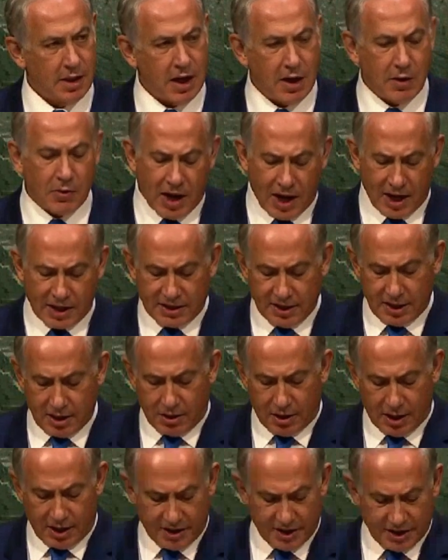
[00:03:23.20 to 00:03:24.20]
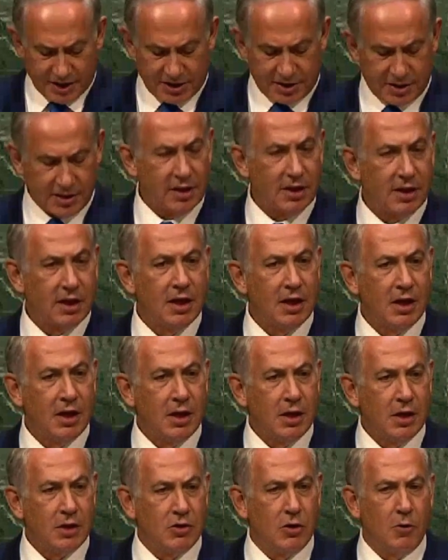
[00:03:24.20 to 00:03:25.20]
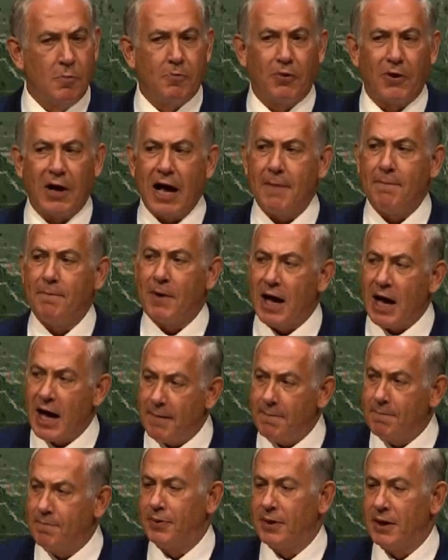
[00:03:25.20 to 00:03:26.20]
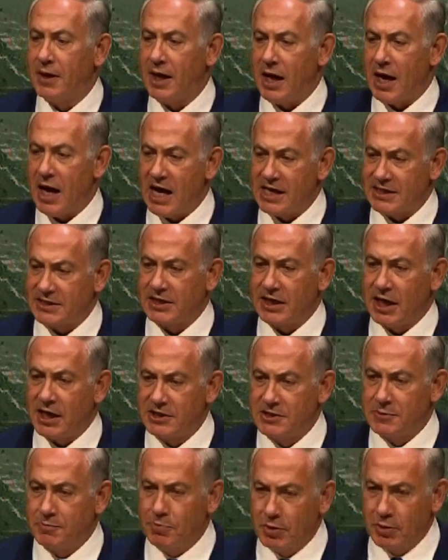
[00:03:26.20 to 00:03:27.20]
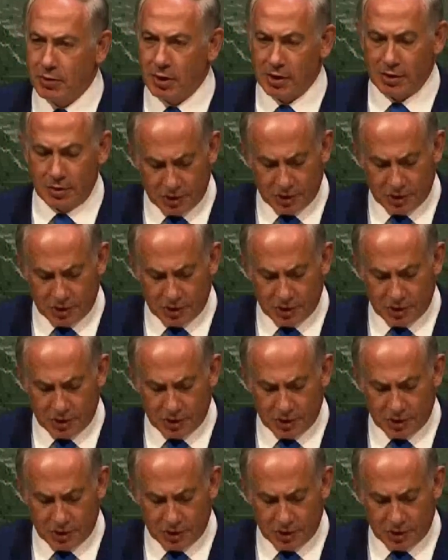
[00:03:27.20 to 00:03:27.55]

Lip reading: Iran did all this to prop up Assad's brutal